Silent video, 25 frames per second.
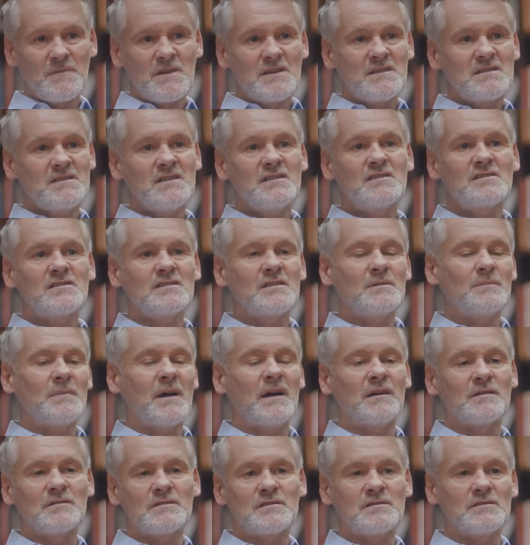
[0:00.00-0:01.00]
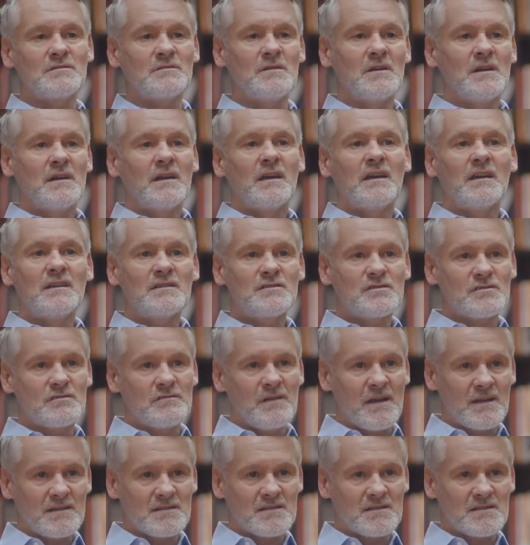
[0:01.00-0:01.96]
teach them how to interact